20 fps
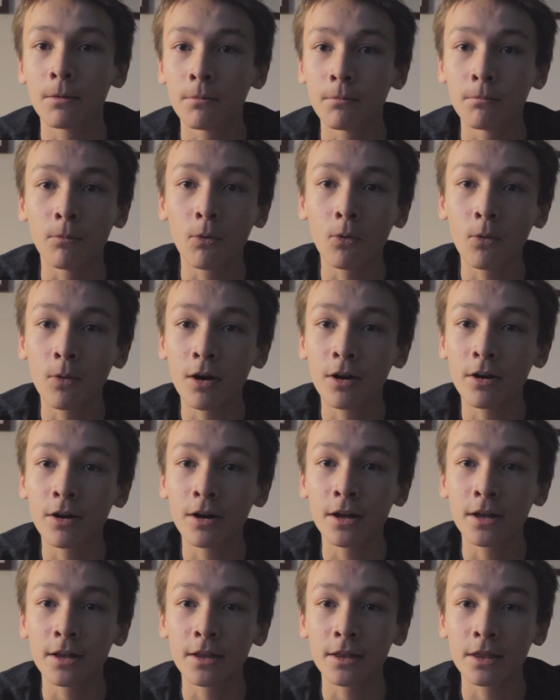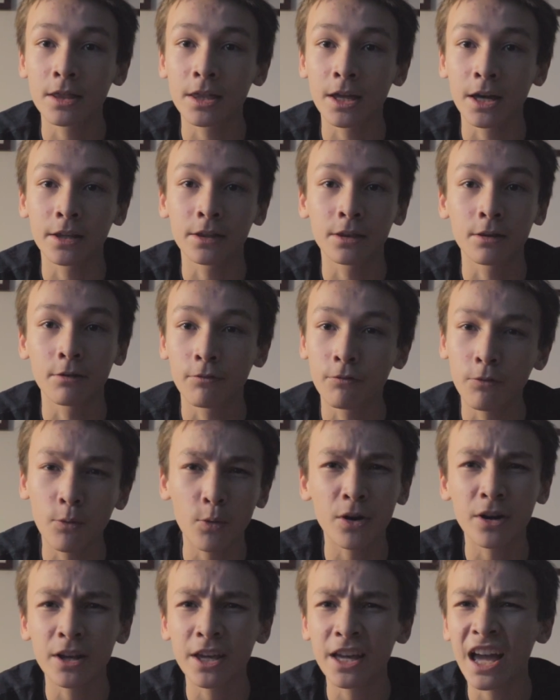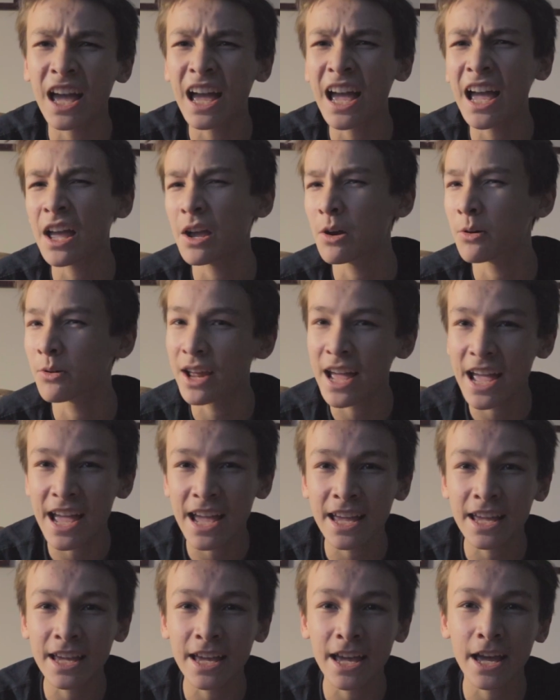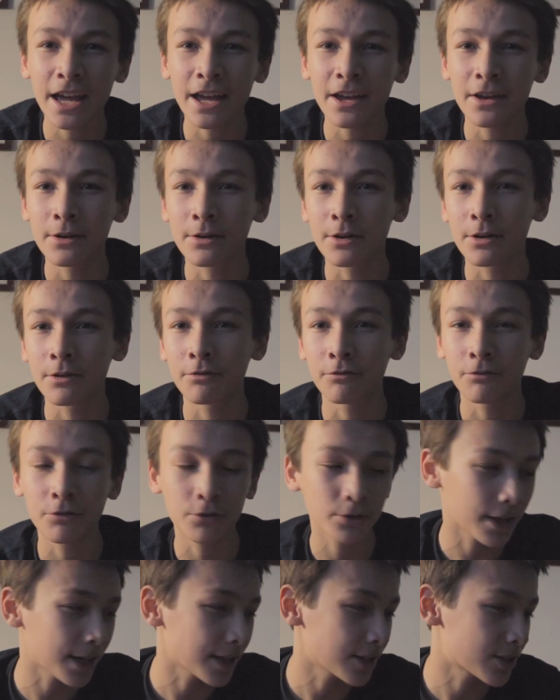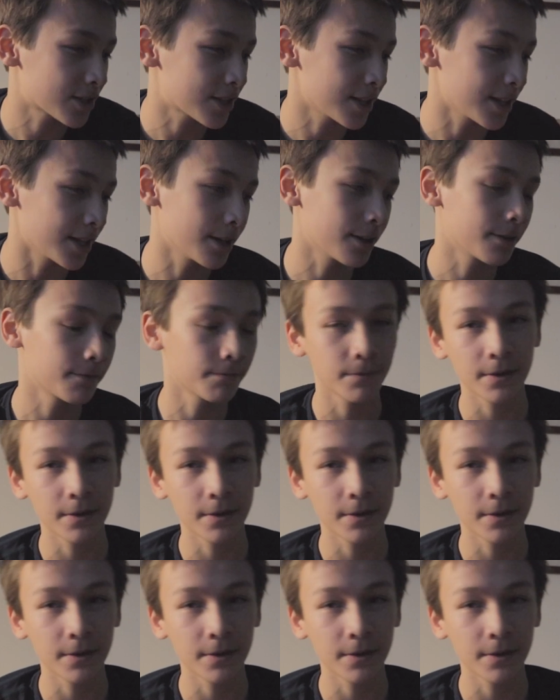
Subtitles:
more than the 4K or 8K or full HD?